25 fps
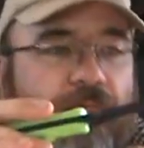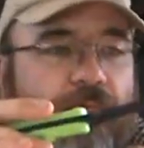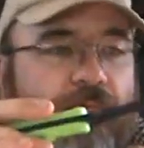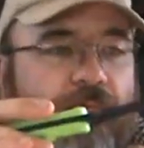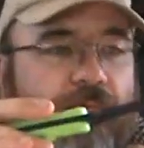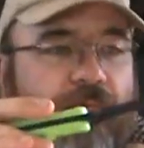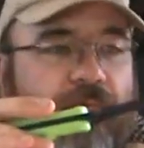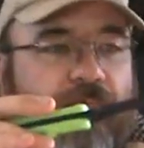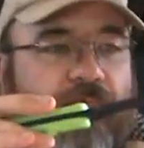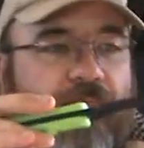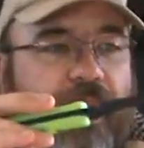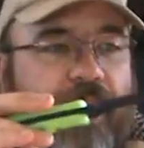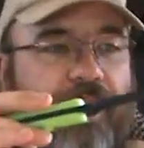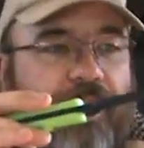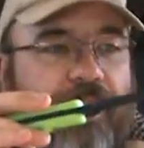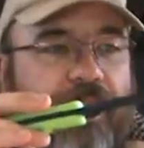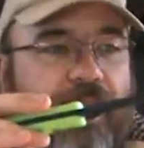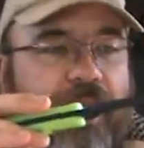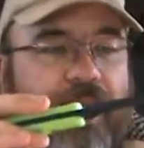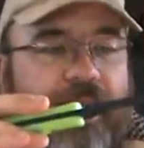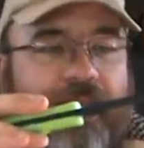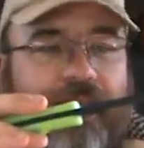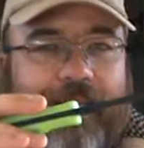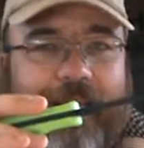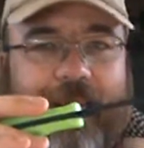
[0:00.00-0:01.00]
these
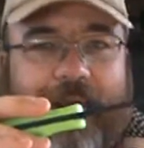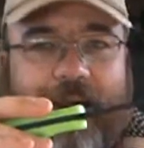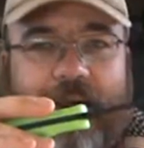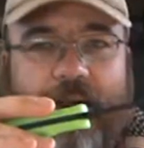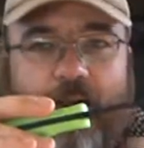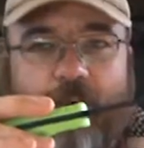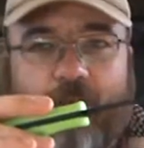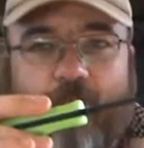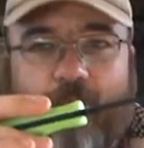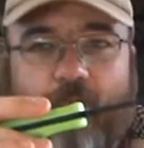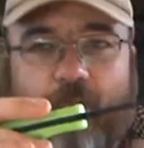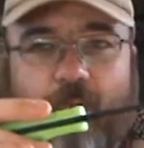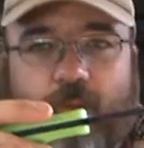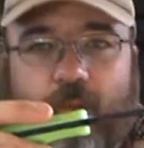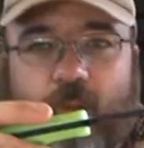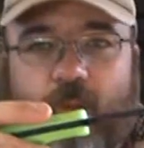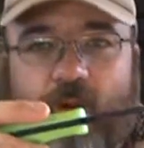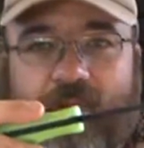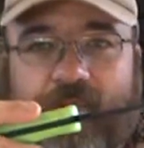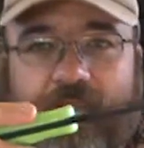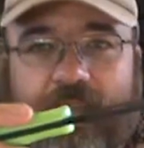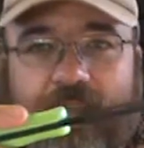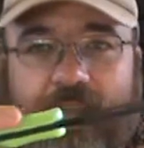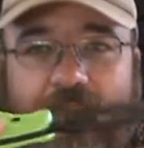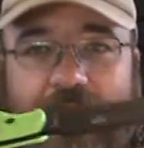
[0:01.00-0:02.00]
things come
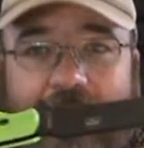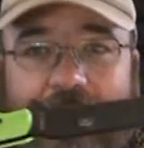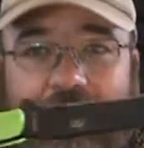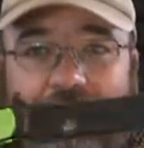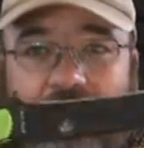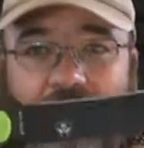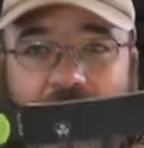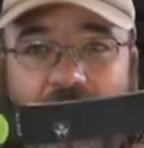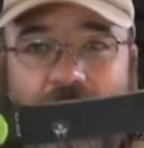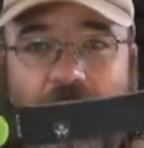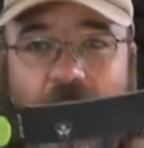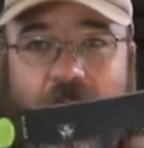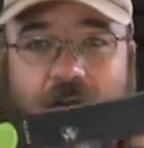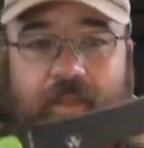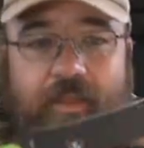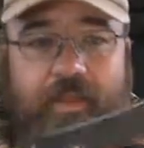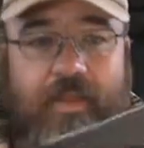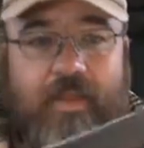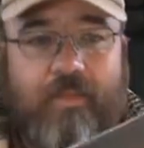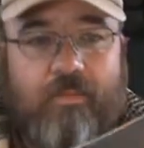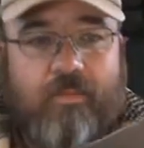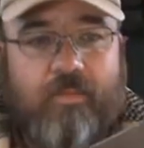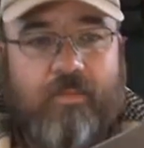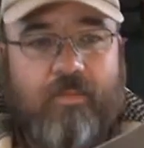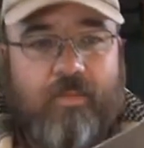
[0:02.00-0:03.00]
with an edge on
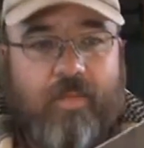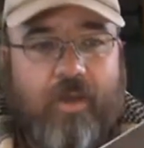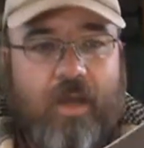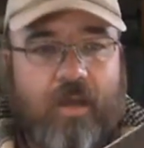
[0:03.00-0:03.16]
them.